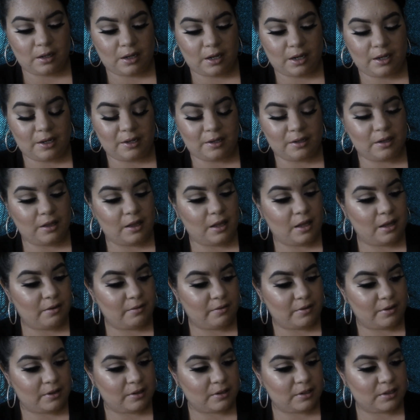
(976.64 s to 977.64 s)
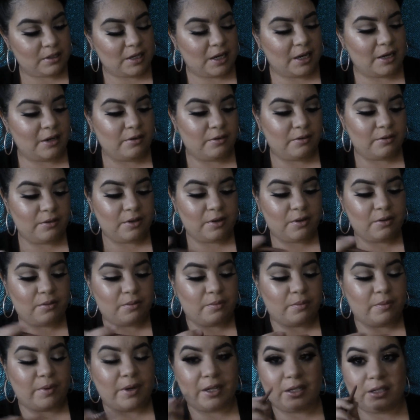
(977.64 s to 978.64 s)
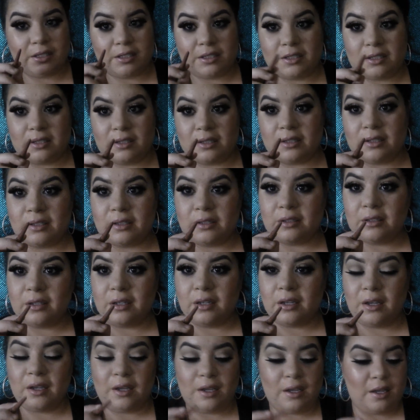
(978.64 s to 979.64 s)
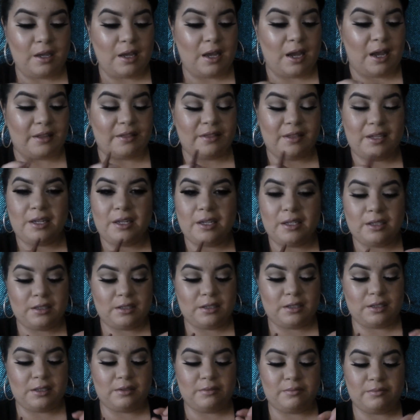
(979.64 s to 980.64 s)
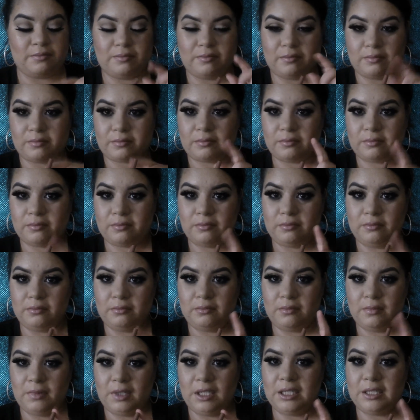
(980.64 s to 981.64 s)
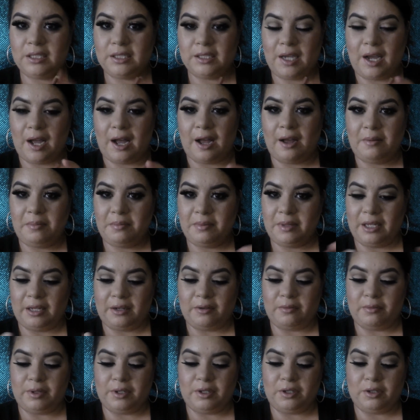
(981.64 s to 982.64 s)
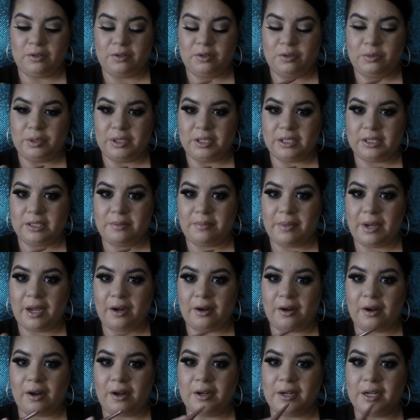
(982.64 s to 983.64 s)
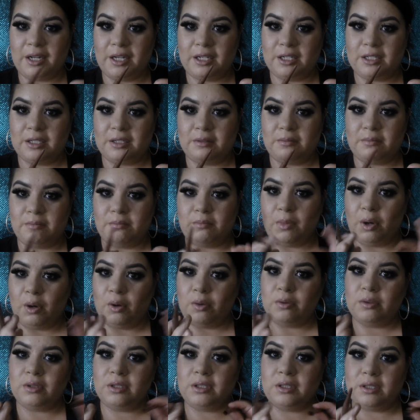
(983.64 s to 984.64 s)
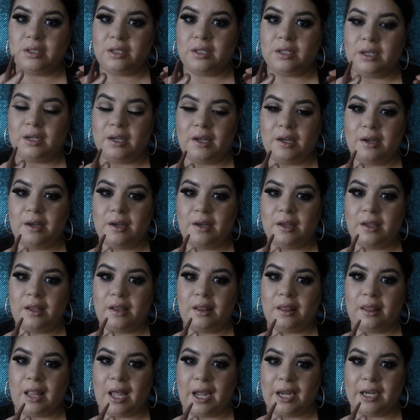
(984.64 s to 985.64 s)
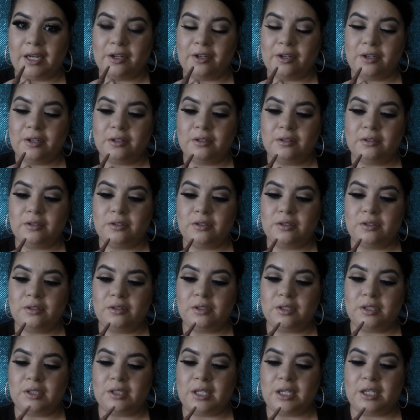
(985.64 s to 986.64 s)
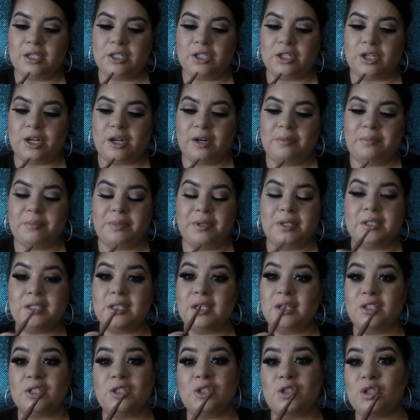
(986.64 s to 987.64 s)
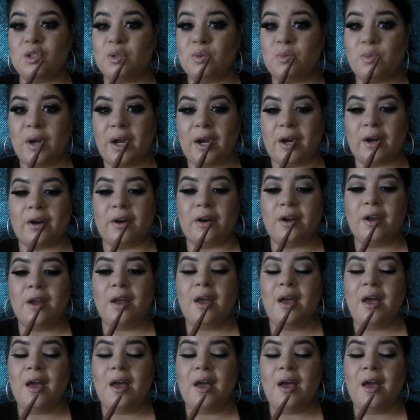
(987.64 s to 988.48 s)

I love it. I don't know what's, I think it's the top, like when you twist it back on, it molds the liner to stay sharp, because I swear,